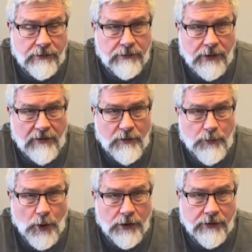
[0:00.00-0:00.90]
Every
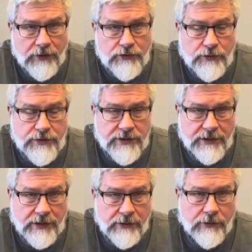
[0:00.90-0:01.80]
product that you
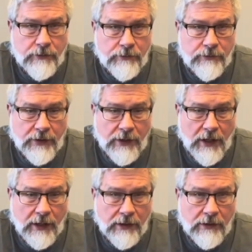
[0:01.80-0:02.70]
see here that
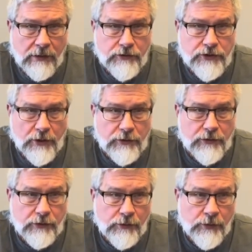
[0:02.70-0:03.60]
I show
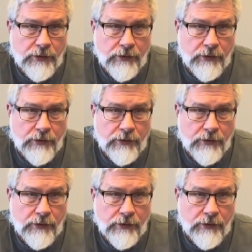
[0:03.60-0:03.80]
you